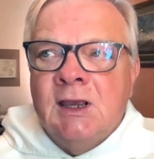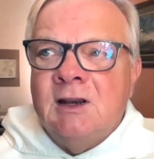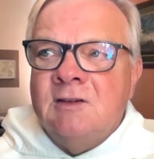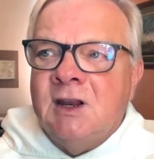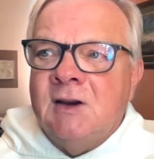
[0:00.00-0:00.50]
And
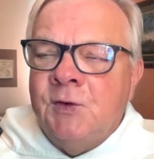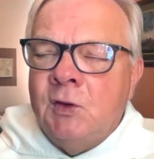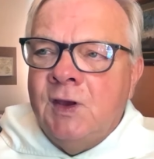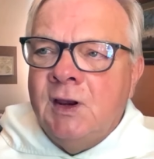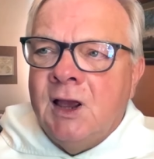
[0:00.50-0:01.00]
he said, if
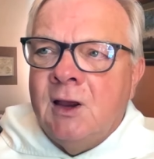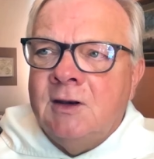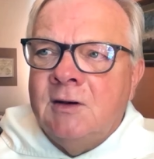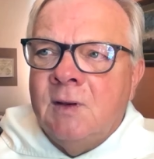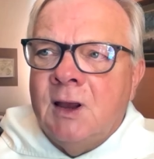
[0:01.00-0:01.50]
you think
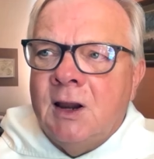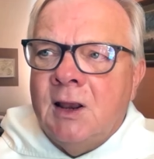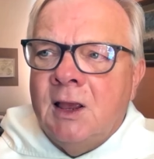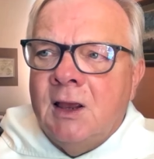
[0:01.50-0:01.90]
I